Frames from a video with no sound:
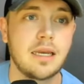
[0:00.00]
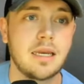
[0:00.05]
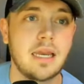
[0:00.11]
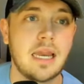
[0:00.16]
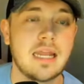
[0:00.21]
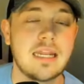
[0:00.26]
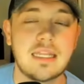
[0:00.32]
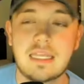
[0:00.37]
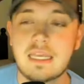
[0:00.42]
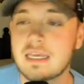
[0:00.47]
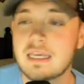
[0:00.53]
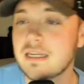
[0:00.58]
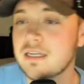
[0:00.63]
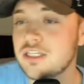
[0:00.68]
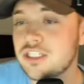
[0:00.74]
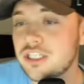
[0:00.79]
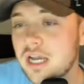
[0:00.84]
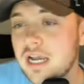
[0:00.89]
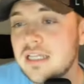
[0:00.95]
And then
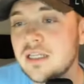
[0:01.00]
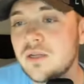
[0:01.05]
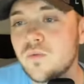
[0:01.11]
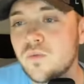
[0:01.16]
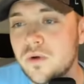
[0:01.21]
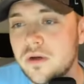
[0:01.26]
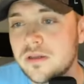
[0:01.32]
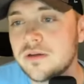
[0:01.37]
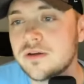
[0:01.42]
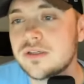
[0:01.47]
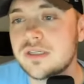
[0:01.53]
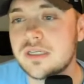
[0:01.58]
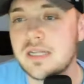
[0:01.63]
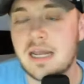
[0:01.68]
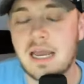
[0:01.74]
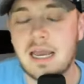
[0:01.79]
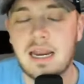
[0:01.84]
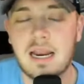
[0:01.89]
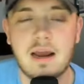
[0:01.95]
Jalen Withers, and
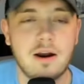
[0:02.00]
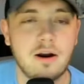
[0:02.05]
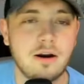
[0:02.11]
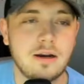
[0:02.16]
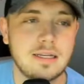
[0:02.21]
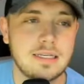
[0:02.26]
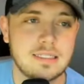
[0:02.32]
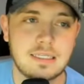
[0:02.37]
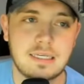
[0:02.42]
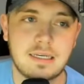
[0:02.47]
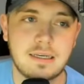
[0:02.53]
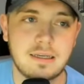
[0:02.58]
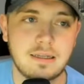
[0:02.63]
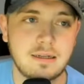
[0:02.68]
I already see it,